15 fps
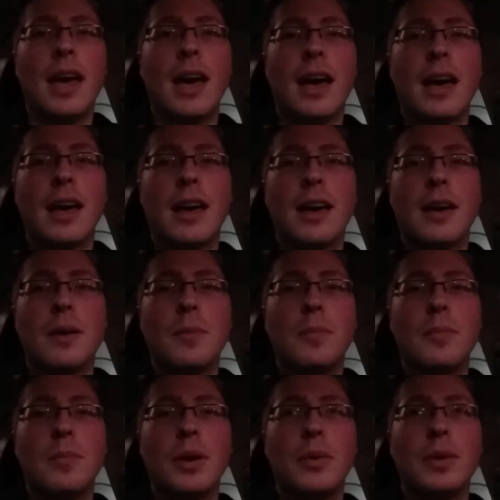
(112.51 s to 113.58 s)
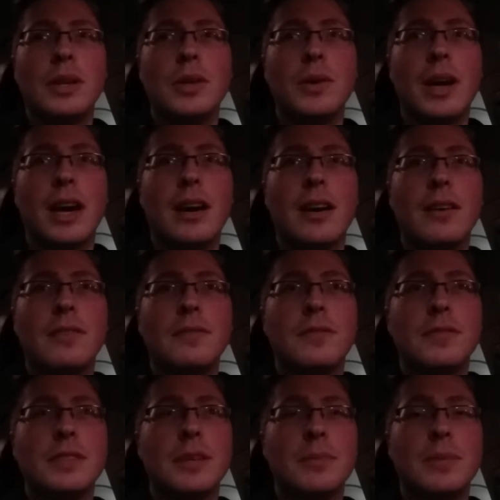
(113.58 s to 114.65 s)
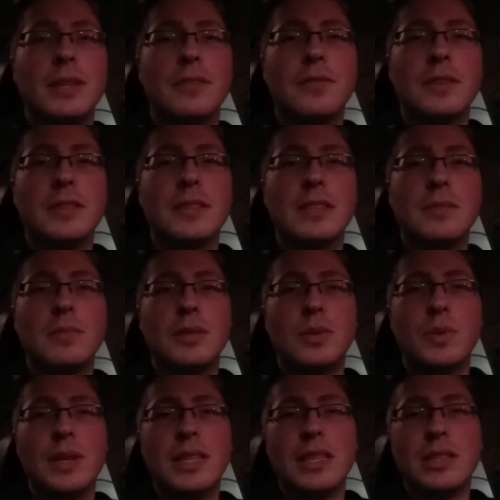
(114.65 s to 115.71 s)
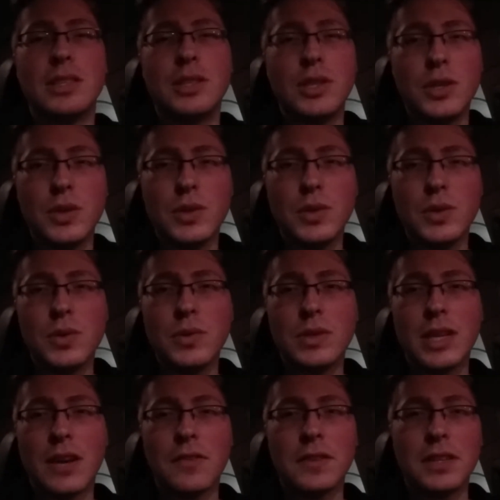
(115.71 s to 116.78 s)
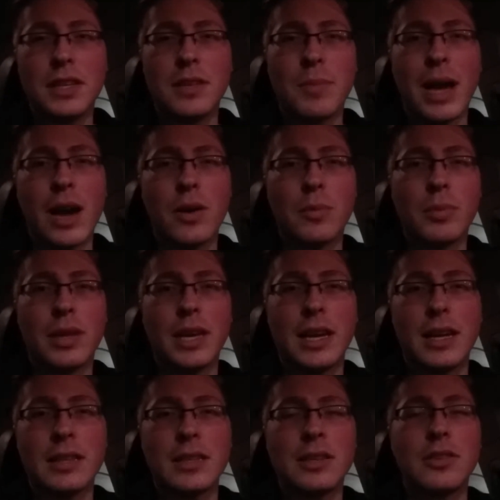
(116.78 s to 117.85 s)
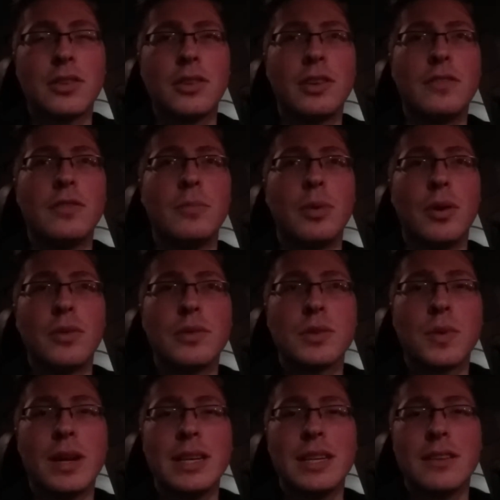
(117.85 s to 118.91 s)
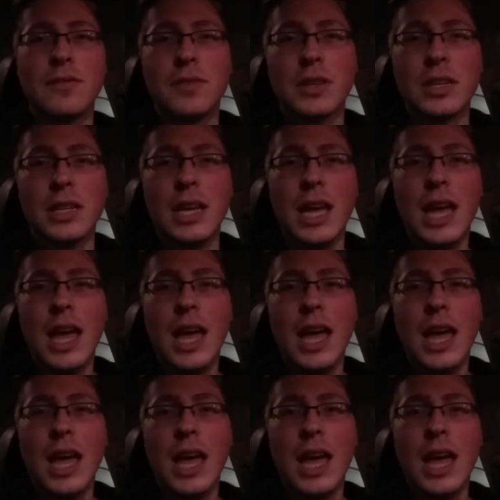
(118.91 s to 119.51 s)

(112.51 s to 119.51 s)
But we do have some differences between the two. Definitely the power plant under the hood for both is quite different.